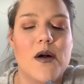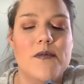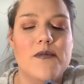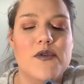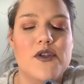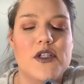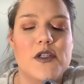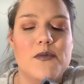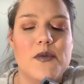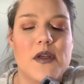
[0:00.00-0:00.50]

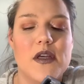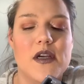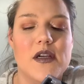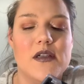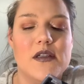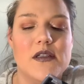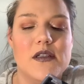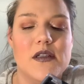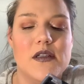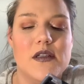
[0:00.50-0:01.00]
just
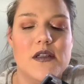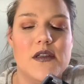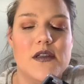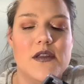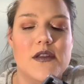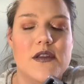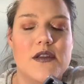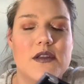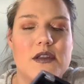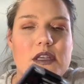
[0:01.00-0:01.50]
because
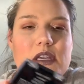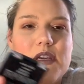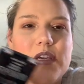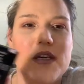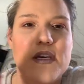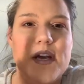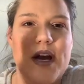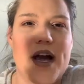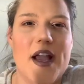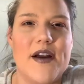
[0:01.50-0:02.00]

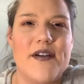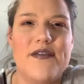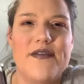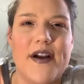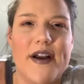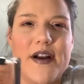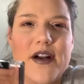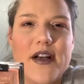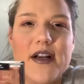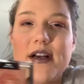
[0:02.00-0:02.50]
the
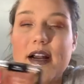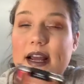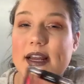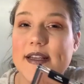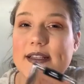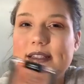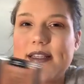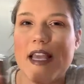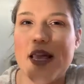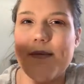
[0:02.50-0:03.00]
Fire and
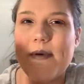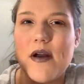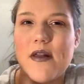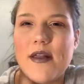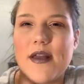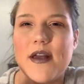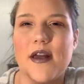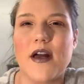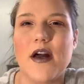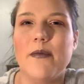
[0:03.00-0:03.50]
Ice came out
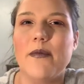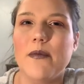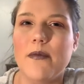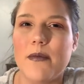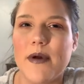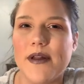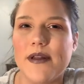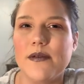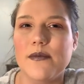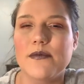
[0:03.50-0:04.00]
like a couple
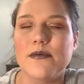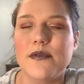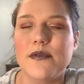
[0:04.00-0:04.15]
months